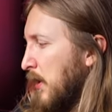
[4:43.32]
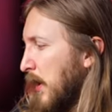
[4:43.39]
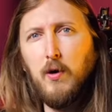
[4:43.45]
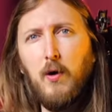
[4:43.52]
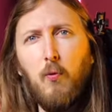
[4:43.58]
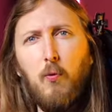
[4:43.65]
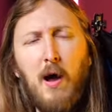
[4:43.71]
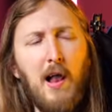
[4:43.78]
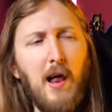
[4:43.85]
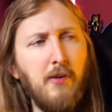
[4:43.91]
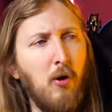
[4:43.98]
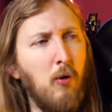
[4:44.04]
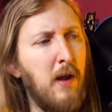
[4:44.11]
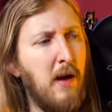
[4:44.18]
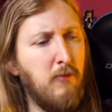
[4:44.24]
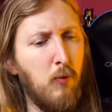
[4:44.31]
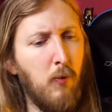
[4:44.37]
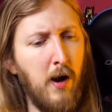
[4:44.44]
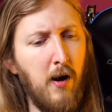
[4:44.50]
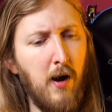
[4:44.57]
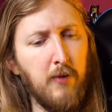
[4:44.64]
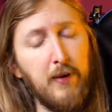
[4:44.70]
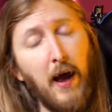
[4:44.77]
Well, I don't have a
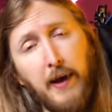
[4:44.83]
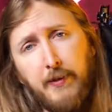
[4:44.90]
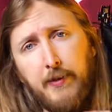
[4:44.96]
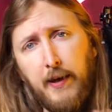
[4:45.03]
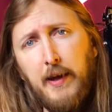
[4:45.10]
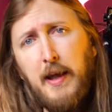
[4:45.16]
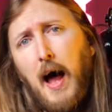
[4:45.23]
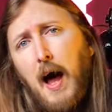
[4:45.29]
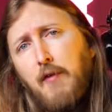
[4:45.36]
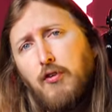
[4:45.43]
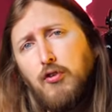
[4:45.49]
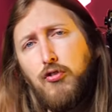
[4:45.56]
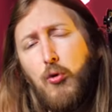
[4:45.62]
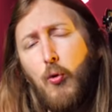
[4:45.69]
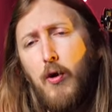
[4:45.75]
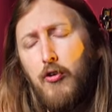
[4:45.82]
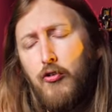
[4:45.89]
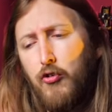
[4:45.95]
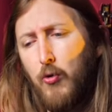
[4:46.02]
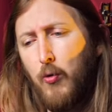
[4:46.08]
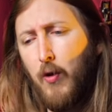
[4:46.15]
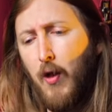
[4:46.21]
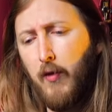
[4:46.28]
warehouse. I did have a
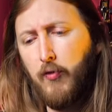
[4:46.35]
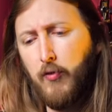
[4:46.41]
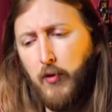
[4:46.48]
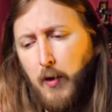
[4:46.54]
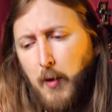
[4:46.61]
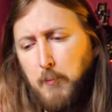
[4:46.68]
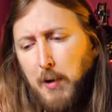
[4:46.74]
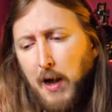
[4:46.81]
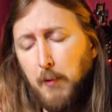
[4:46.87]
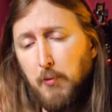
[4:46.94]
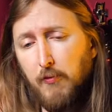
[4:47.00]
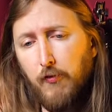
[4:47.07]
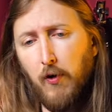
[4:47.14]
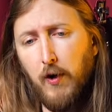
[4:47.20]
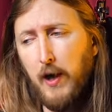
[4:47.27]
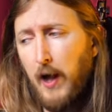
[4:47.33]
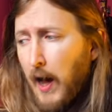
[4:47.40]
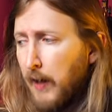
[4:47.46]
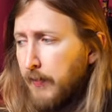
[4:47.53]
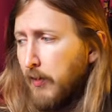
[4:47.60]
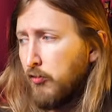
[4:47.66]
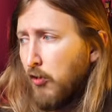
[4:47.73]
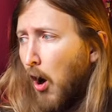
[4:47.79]
storage unit back before I
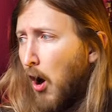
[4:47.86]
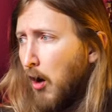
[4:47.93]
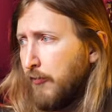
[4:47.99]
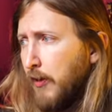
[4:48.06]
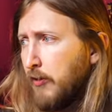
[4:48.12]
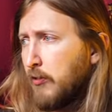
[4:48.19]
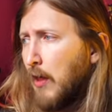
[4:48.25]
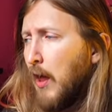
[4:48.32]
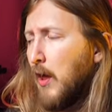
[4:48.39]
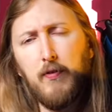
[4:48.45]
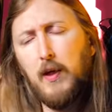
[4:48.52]
had this office.